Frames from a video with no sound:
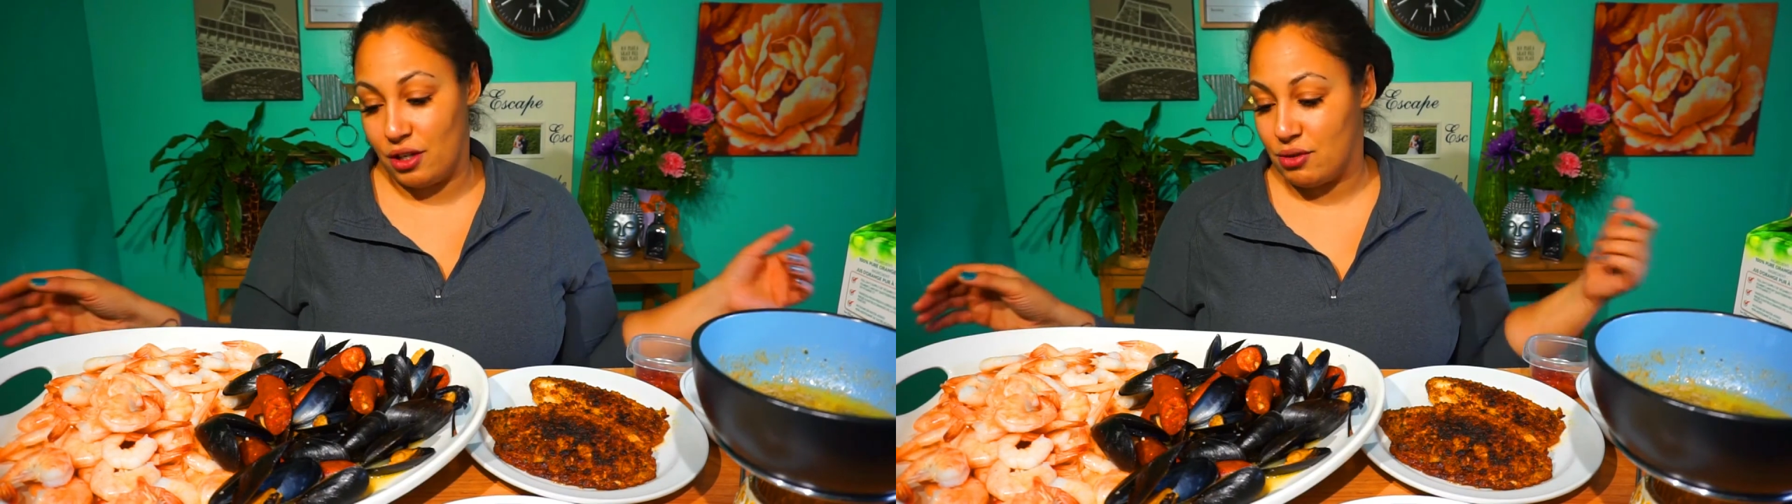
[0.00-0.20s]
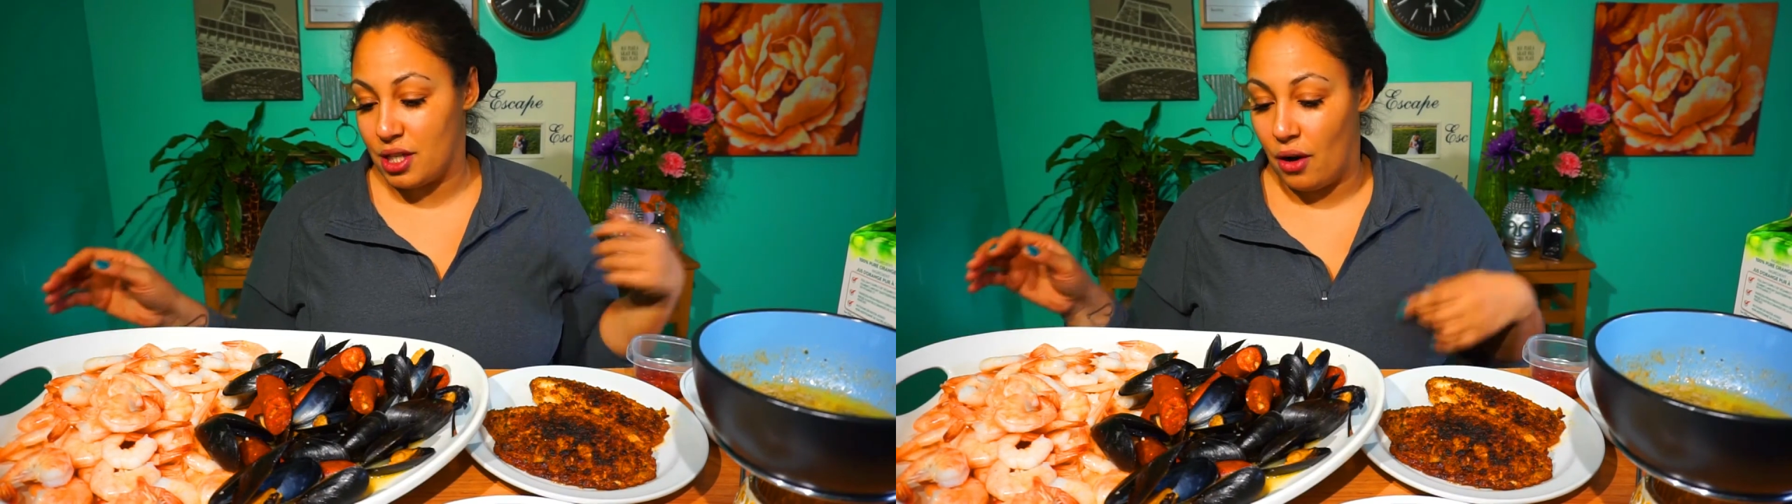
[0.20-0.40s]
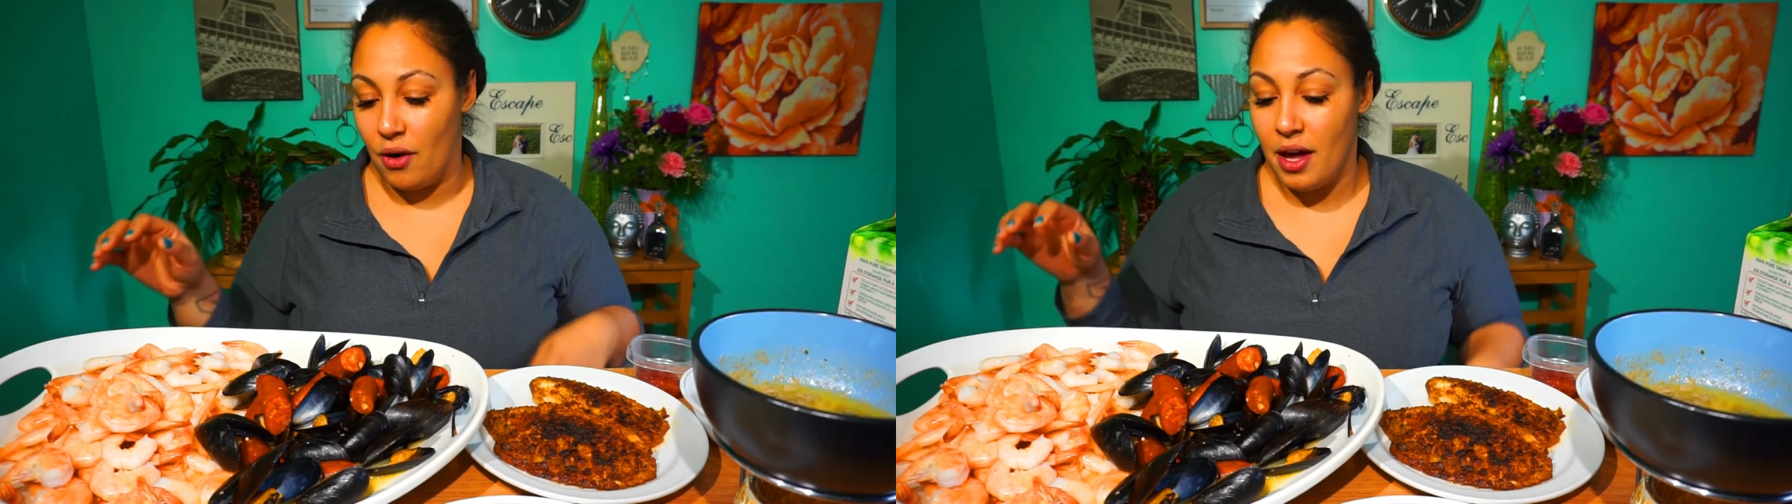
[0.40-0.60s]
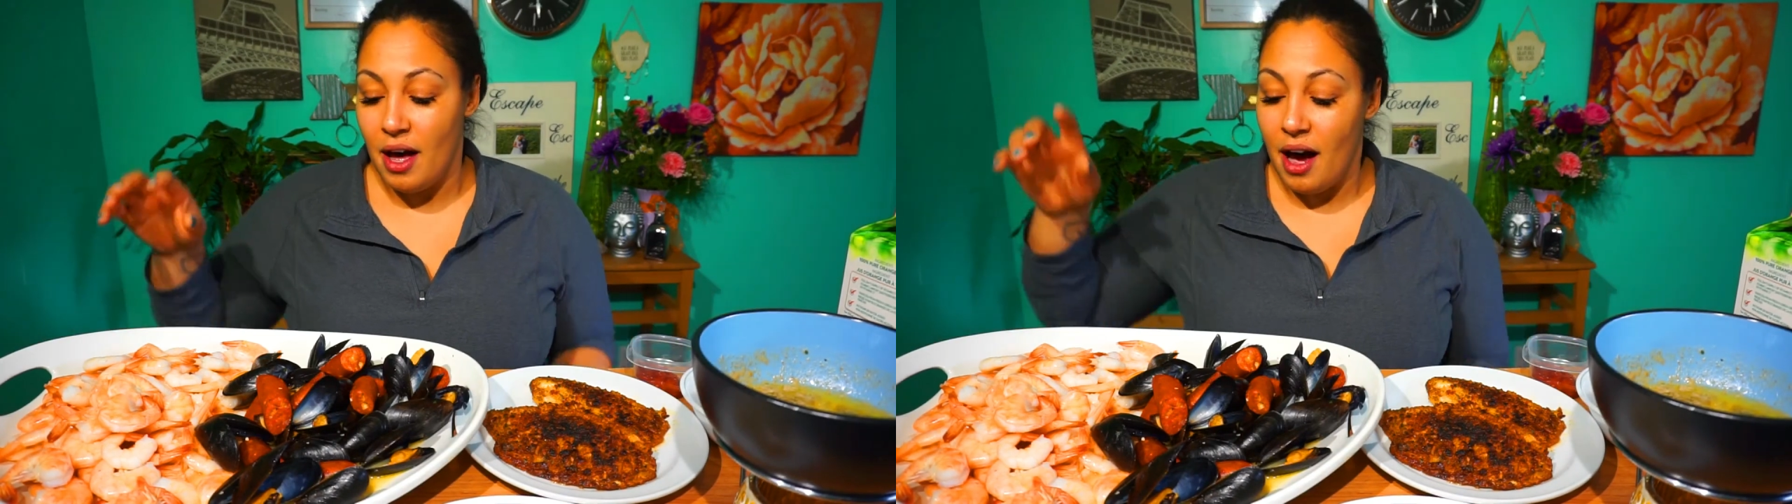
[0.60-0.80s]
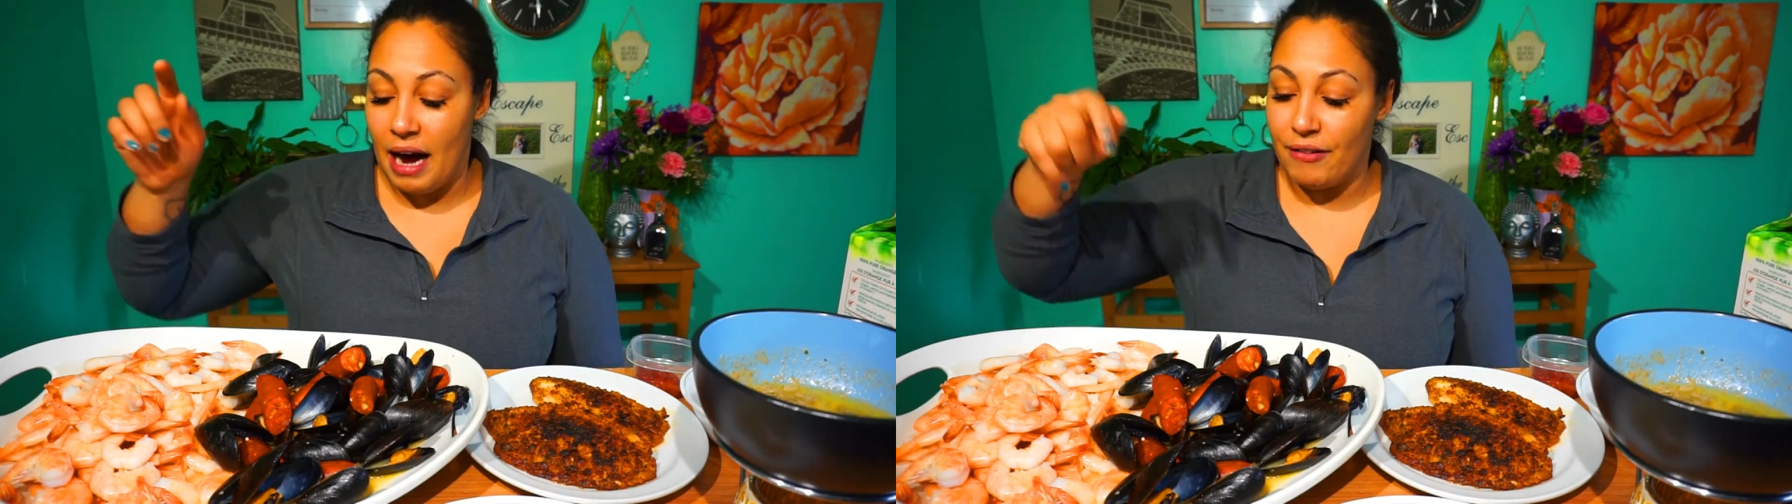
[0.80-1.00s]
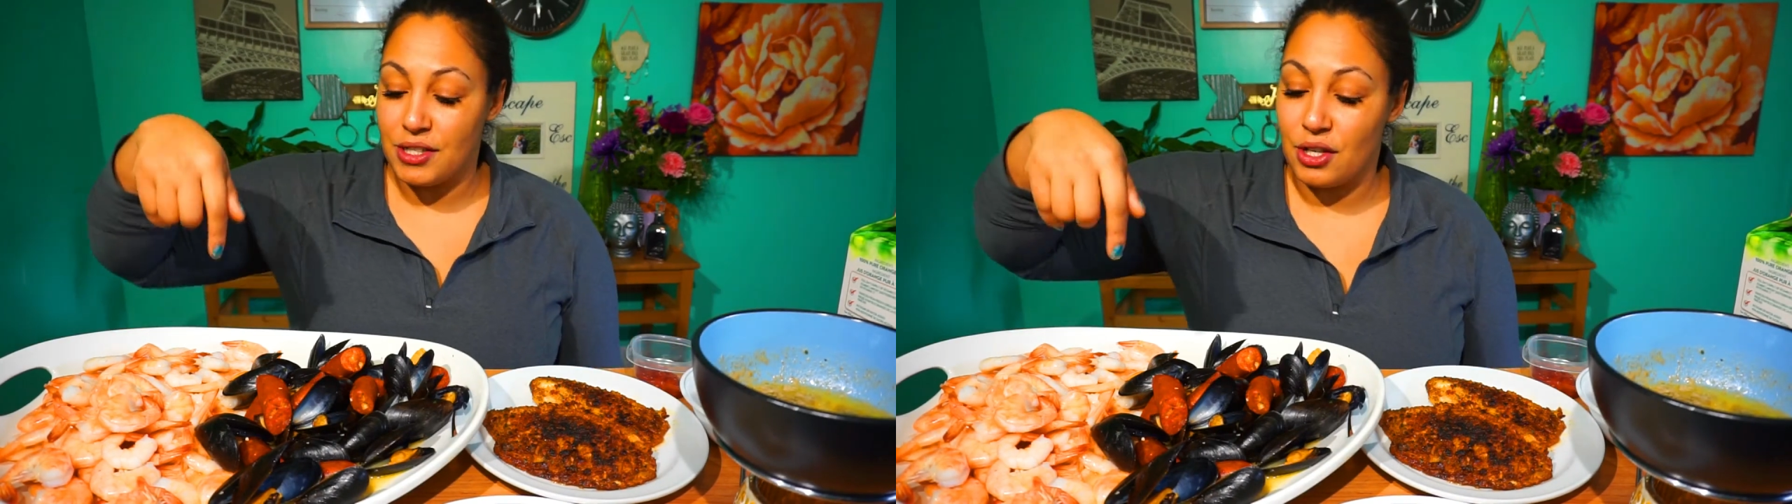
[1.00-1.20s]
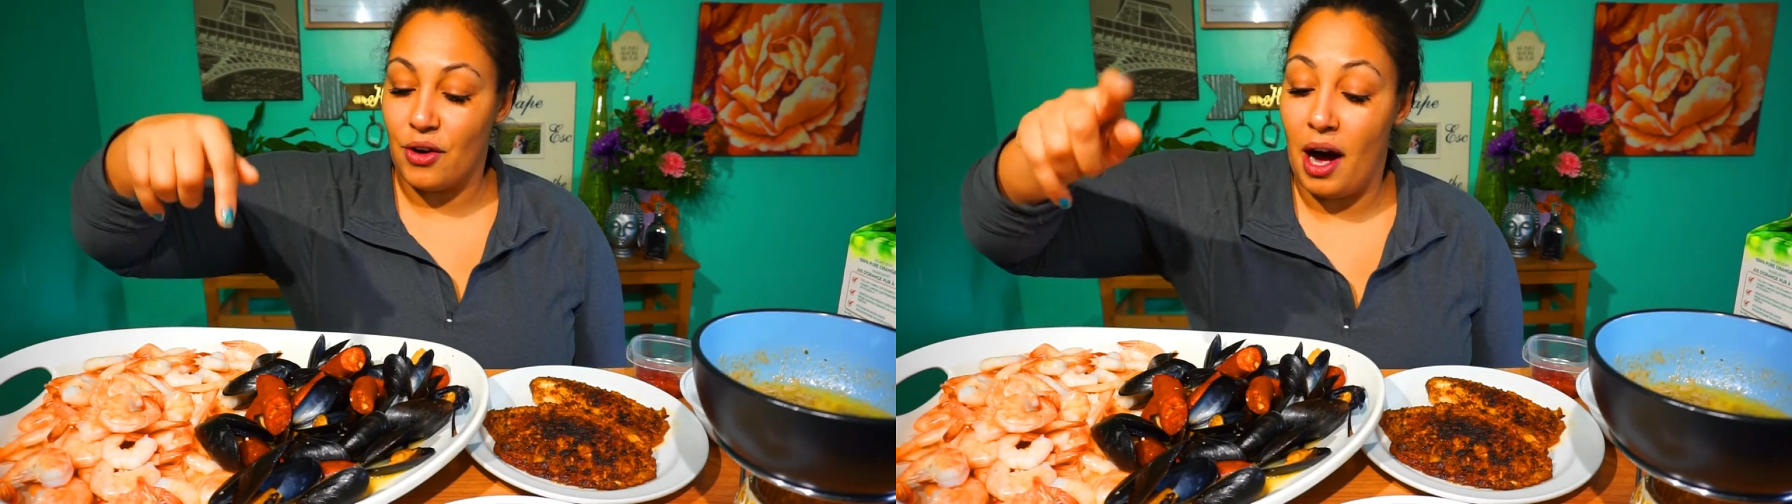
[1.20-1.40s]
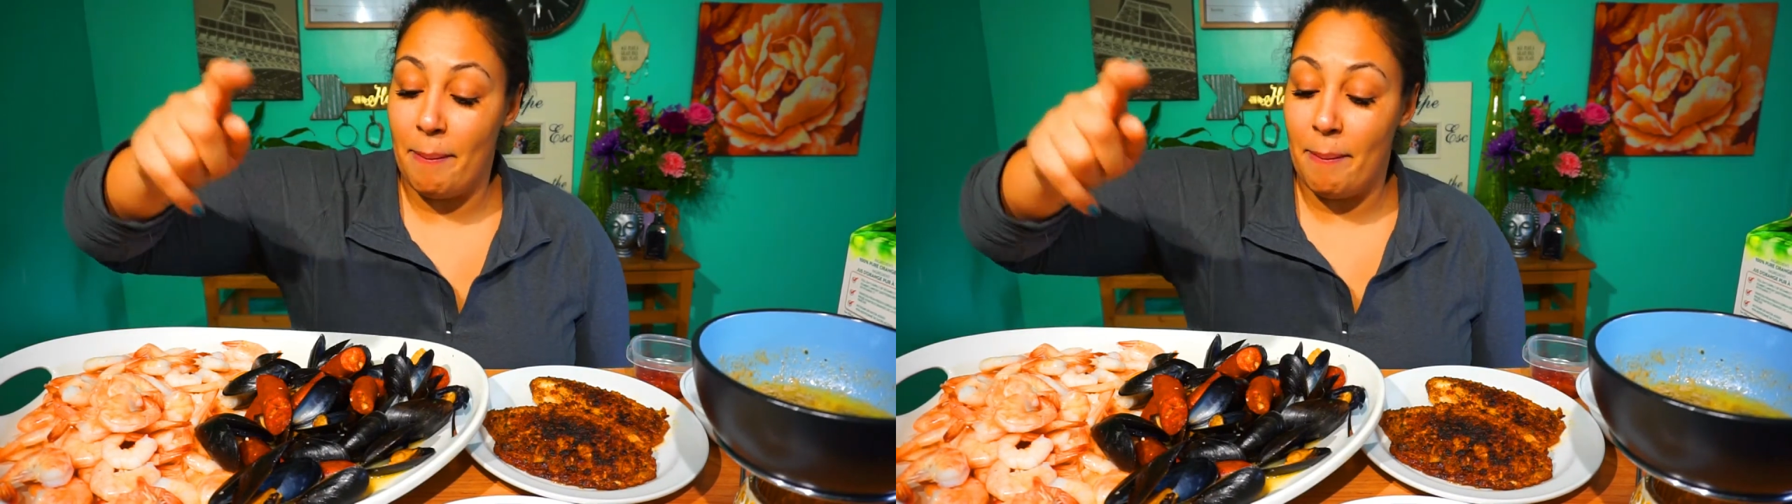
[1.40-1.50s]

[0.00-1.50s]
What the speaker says: So I've also got